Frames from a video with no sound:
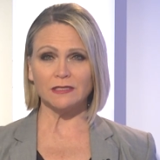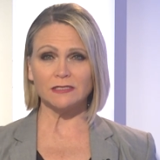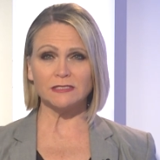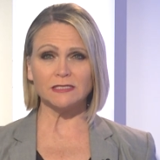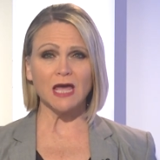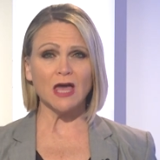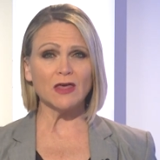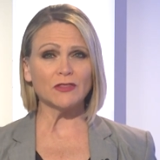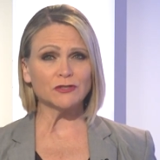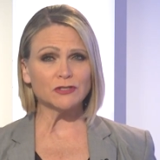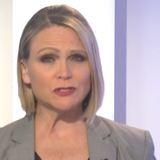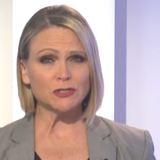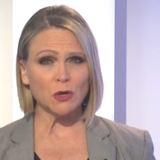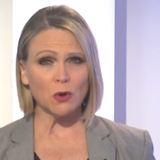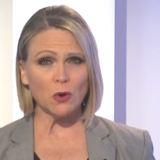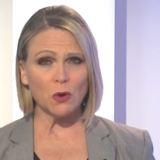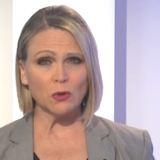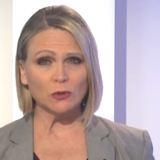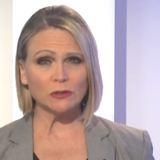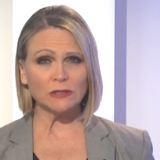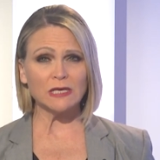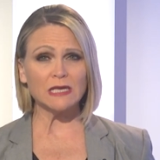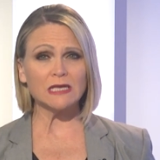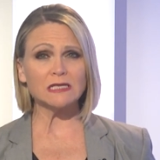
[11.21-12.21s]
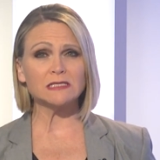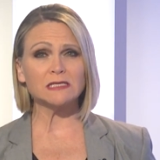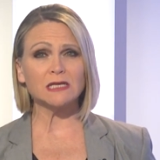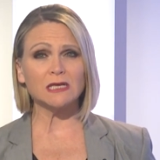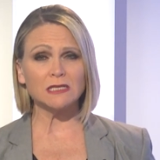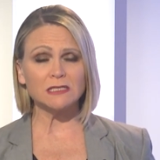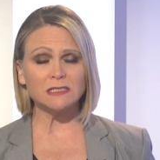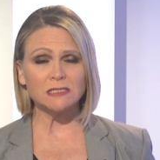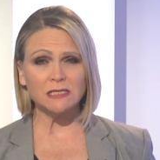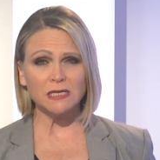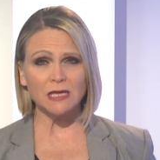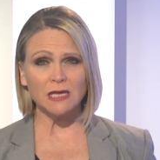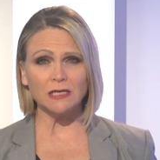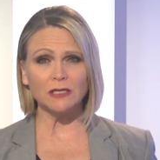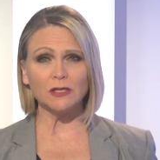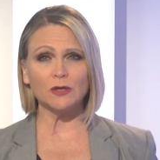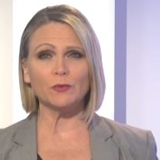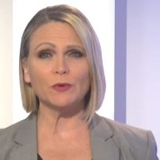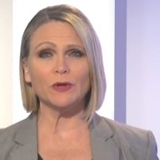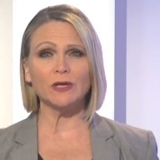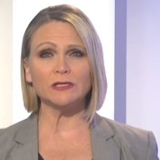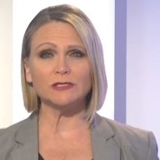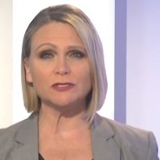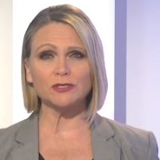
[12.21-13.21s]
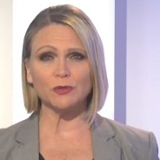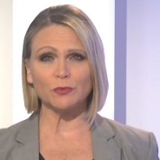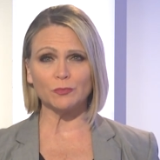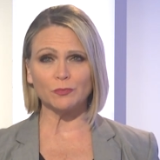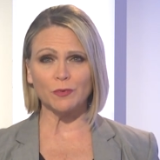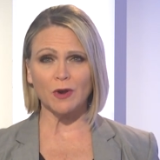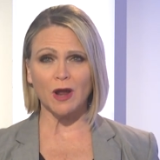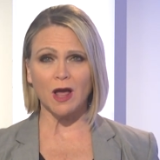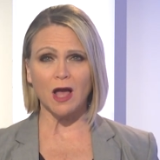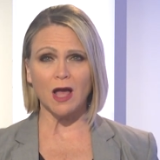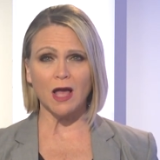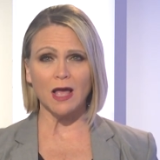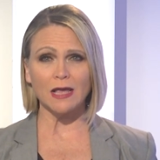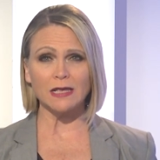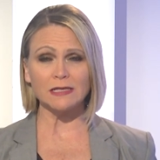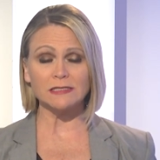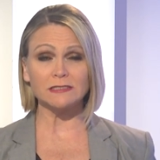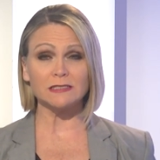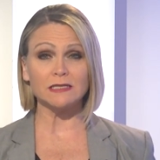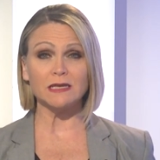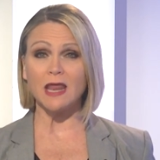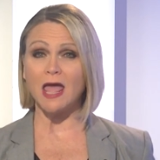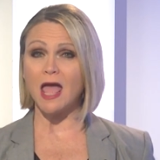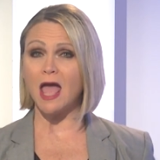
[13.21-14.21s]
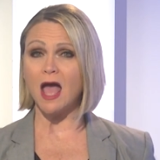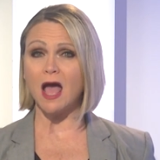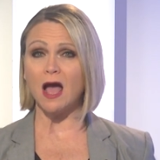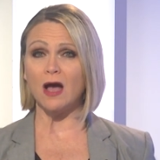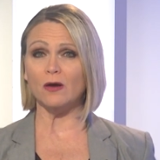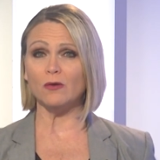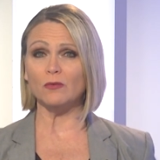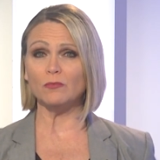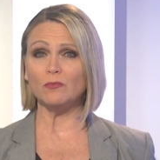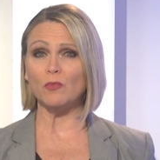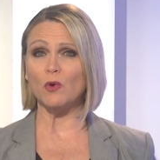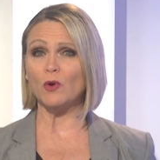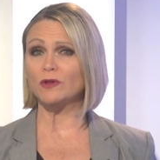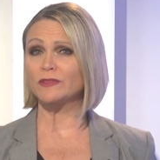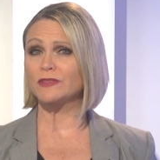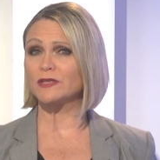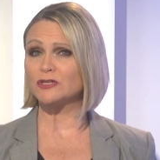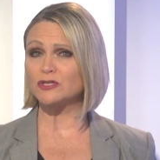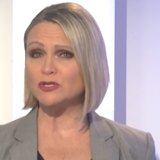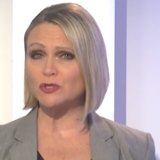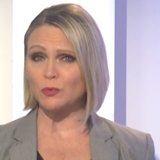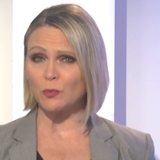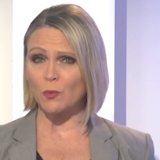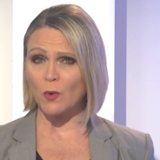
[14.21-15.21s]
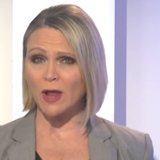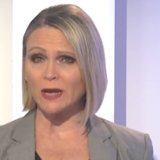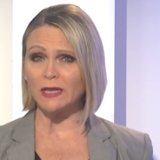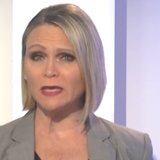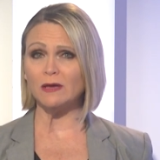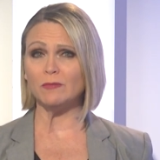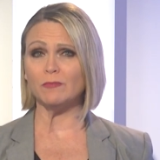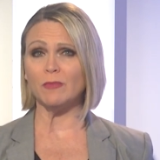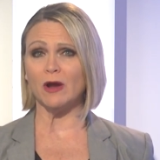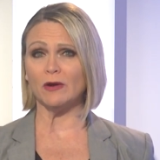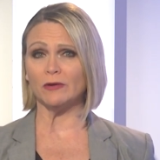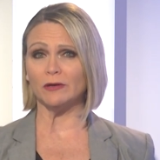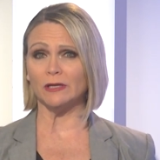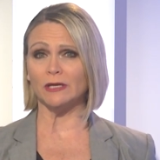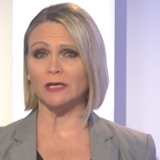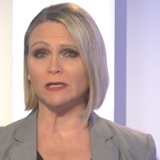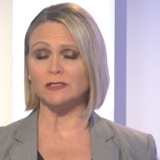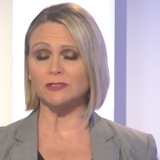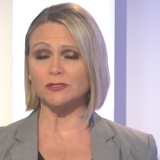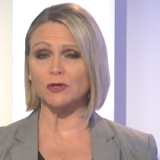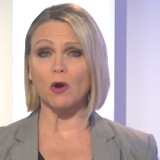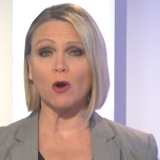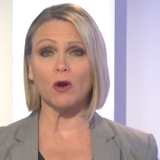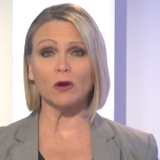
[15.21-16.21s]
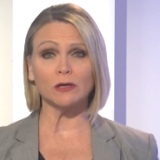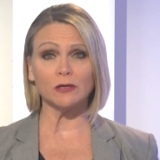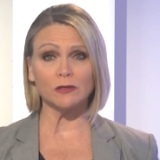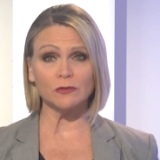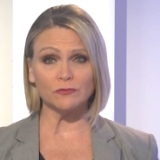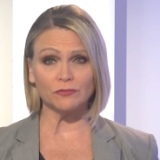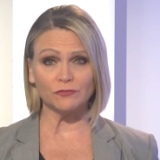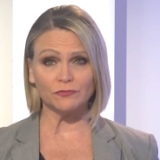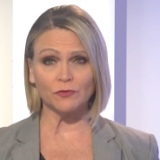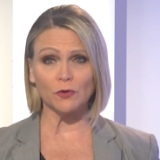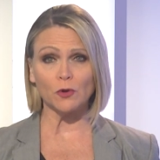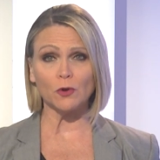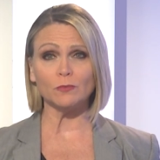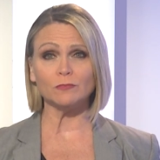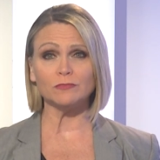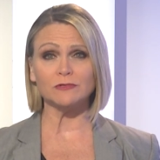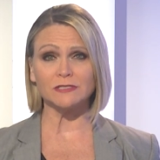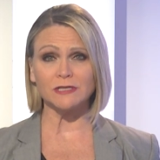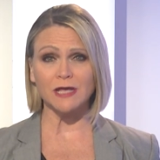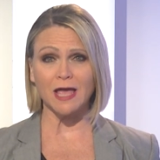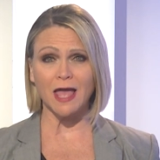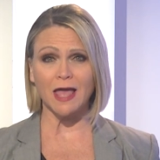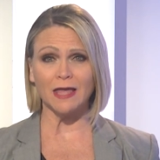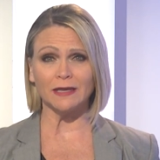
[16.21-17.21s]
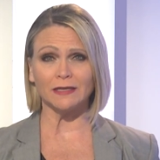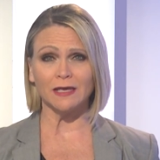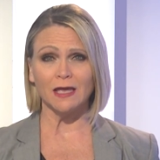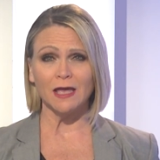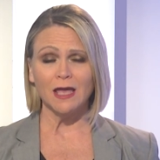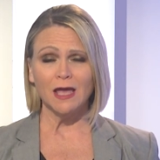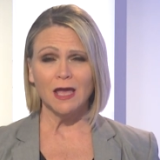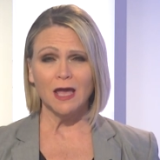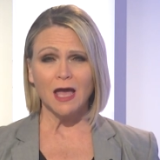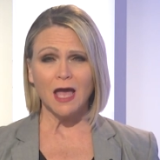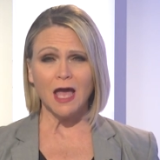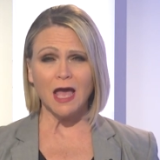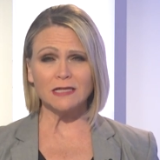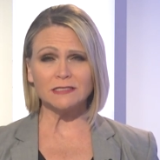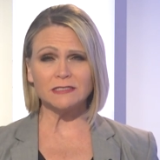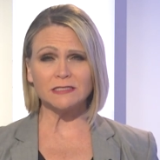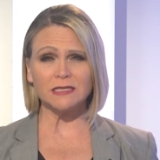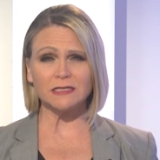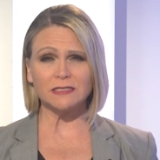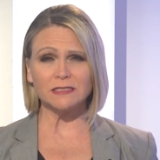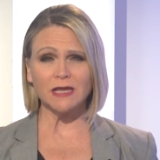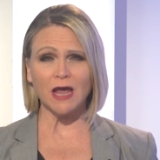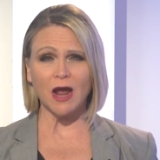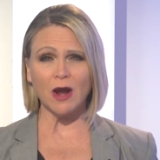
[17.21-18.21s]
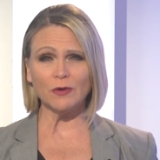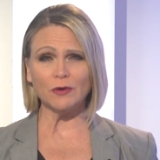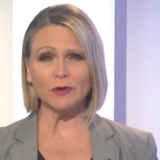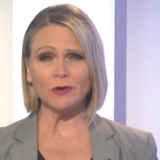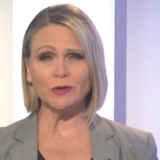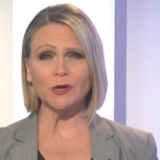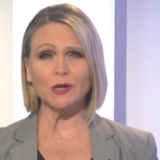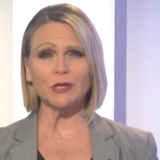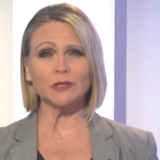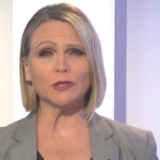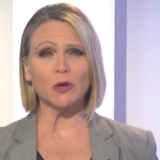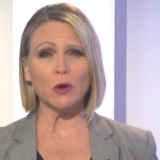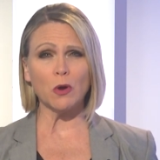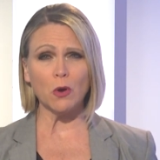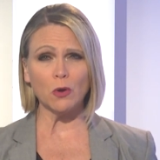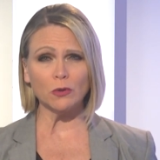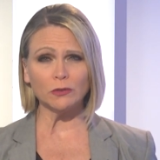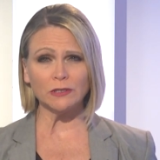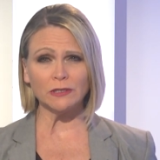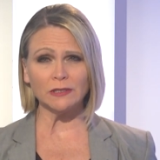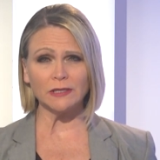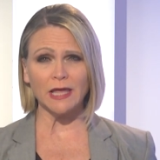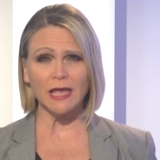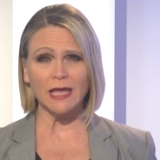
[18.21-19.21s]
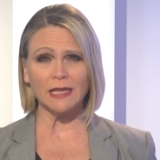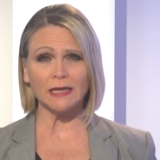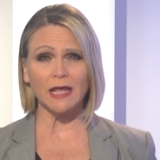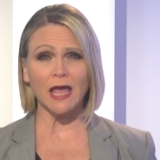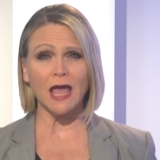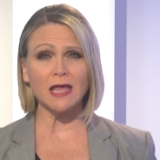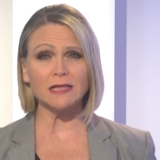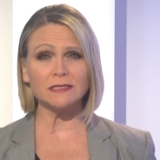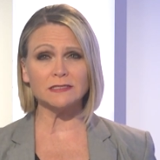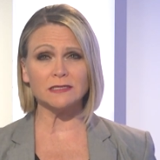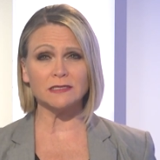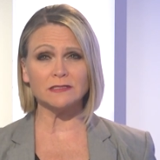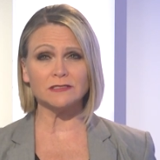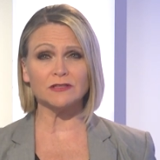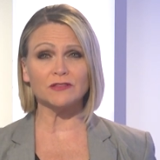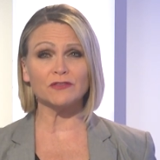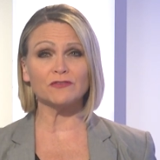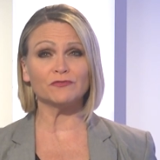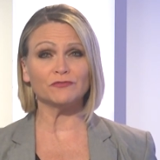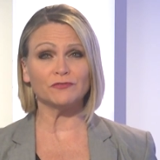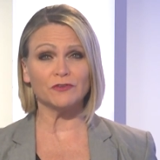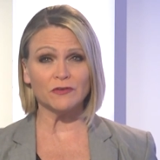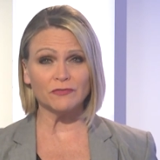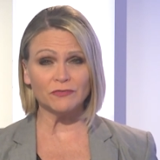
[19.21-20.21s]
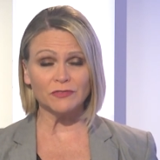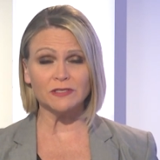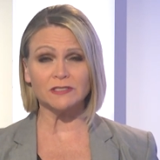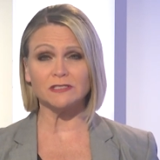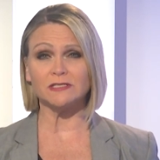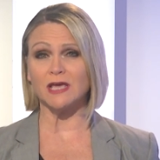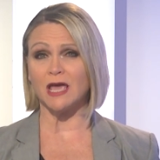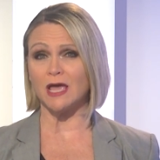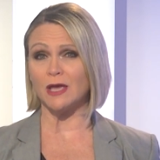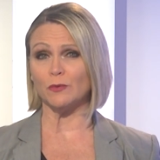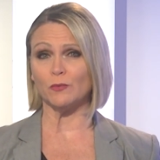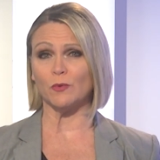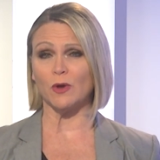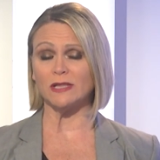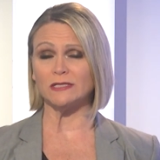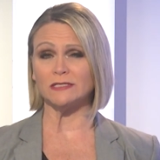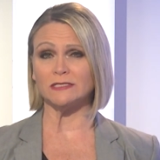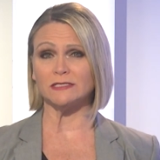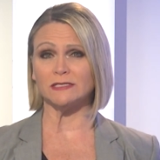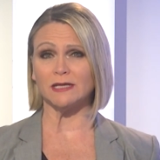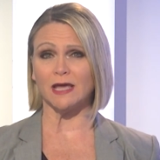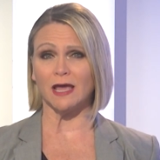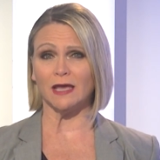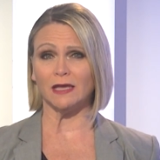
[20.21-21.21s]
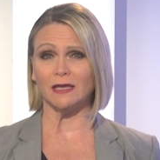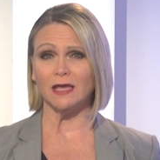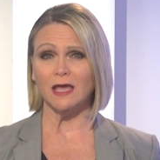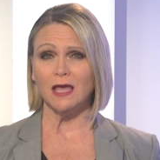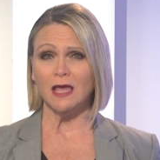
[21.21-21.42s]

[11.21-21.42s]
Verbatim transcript: death toll is continuing to rise. Now, more than 20 Americans are confirmed dead as the terror in the Holy Land heads into the fifth day Wednesday.